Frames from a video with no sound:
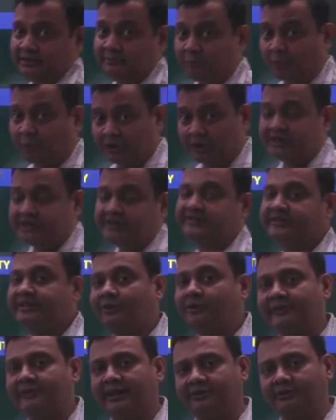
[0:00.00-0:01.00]
important skill
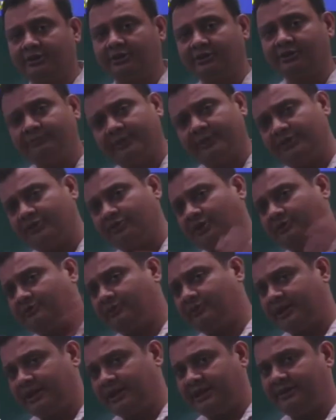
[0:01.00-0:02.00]
of calculus when you are
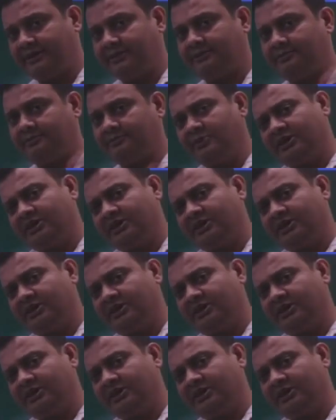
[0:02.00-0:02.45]
finding